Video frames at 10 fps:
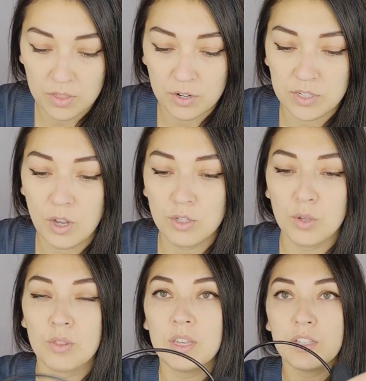is also
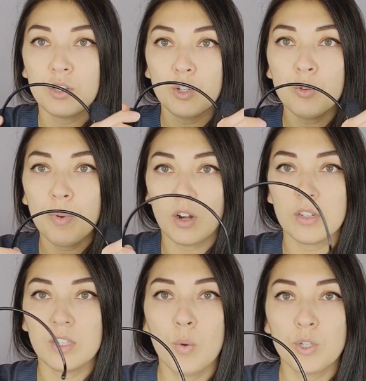these two
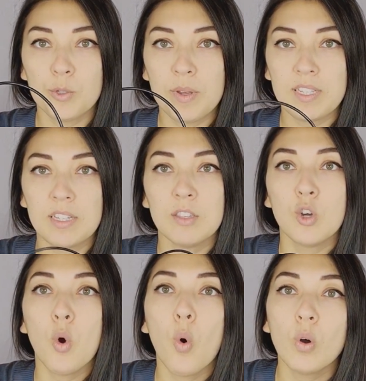parts, which is basically the
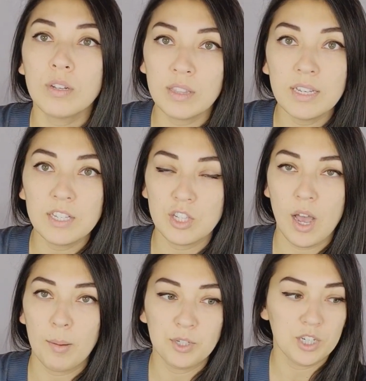cordless
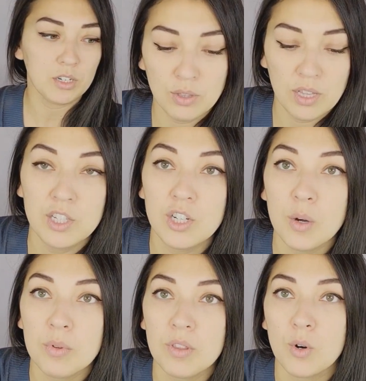option. Let's
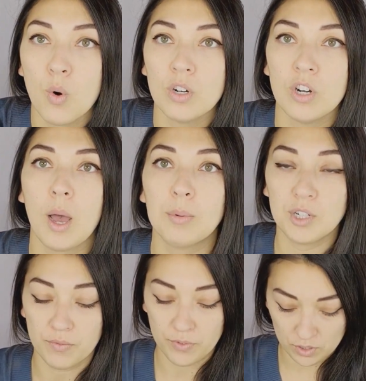start with the corded
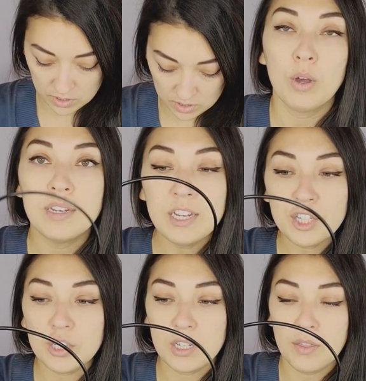option first.
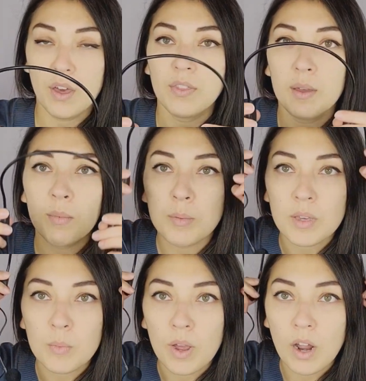Initially, I thought that
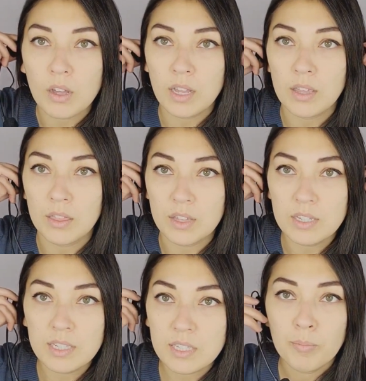maybe it went on like
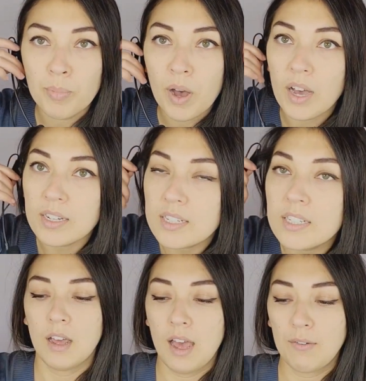this,
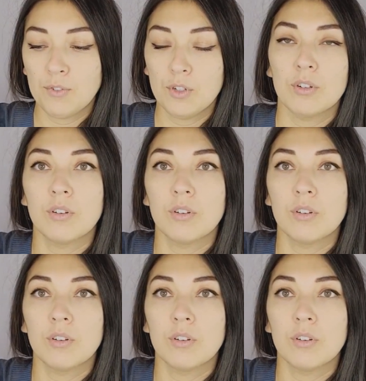but after